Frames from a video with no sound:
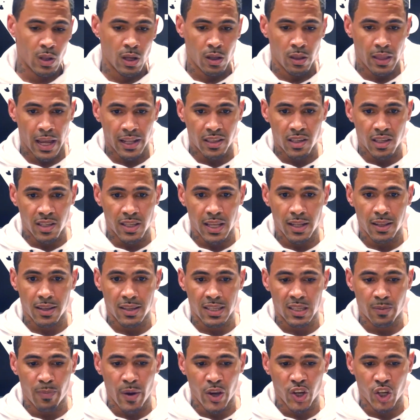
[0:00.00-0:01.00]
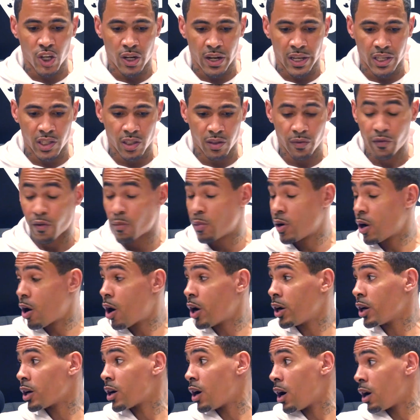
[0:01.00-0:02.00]
They had to send a specialist from
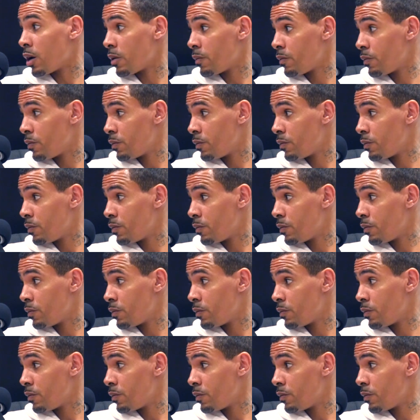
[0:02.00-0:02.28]
Larnaca,